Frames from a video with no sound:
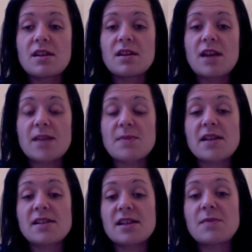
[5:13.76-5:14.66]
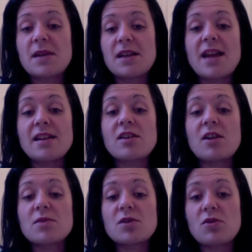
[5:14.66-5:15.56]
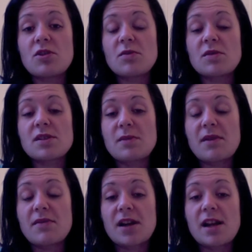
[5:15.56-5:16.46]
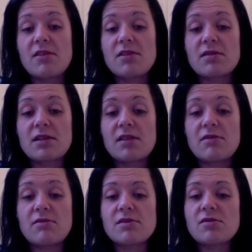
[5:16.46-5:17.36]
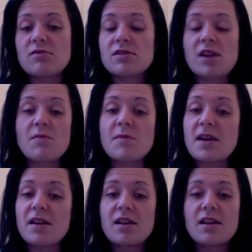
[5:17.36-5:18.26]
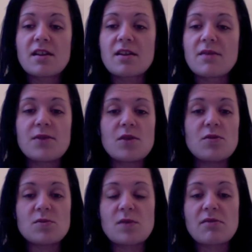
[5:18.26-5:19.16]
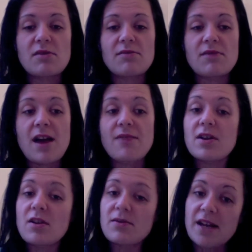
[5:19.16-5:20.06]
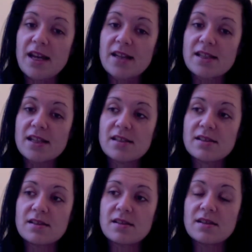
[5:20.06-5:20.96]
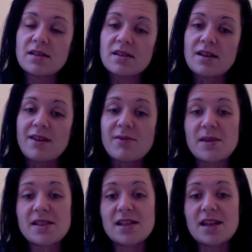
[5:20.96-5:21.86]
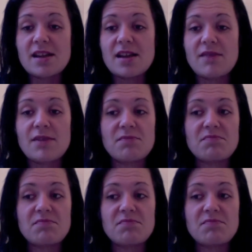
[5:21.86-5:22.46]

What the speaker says: expecting it to be any time soon, and I wanted a bit of a clearer result. So I'm a bit confused whether have I ovulated, have I missed it, I